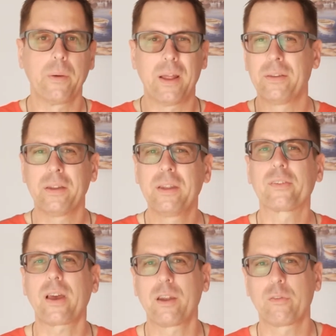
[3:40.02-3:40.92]
these
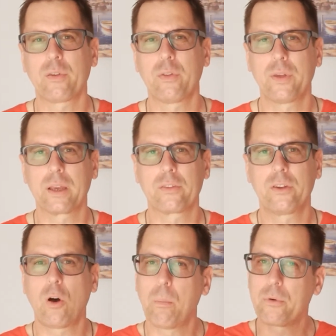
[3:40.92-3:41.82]
kind of things, you
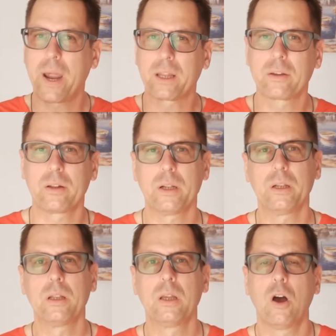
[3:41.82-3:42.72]
know,
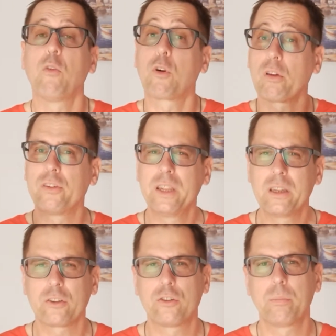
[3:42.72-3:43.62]
practical, of course,
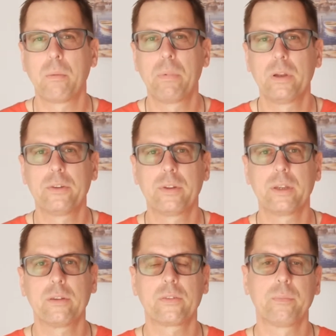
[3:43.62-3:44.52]
leadership
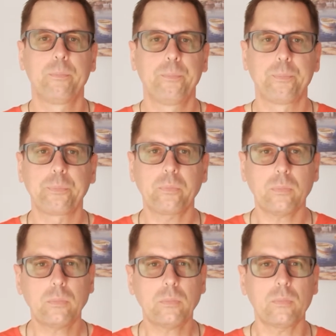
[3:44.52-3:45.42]
abilities,
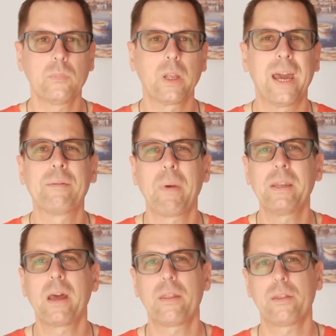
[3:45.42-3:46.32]
and
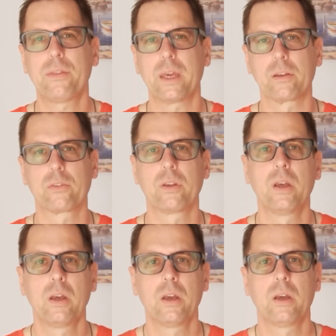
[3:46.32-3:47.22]
many other things.
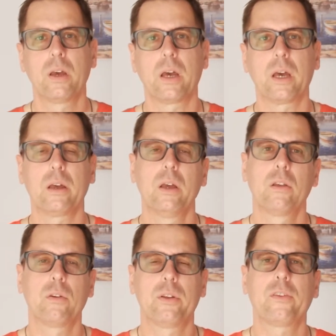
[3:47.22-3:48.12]

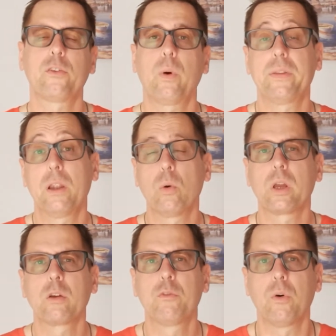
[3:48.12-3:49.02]
So this is what they're
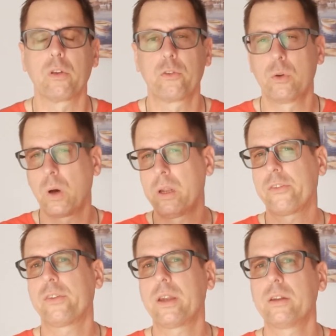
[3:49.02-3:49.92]
looking for. So you want to
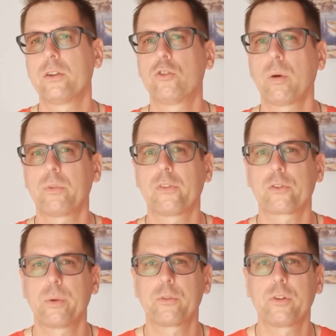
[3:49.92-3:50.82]
study the job
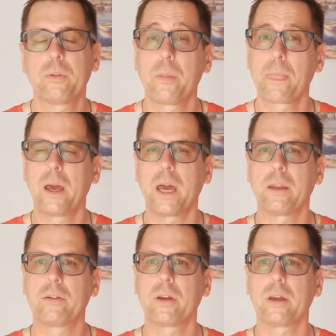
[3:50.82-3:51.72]
description
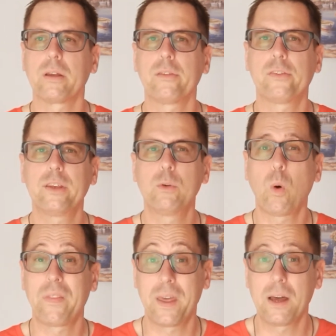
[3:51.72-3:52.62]
and see
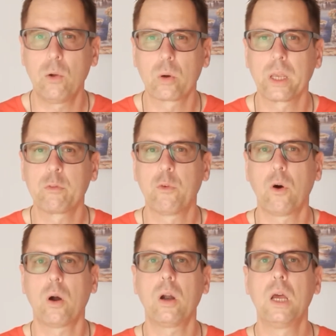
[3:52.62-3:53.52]
what they are looking
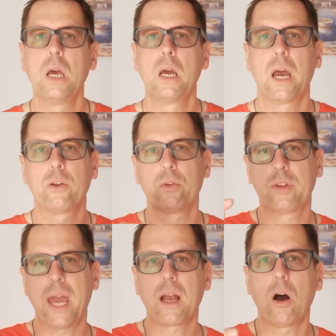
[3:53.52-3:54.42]
for. And you
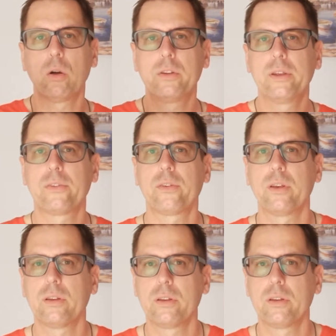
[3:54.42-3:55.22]
take out these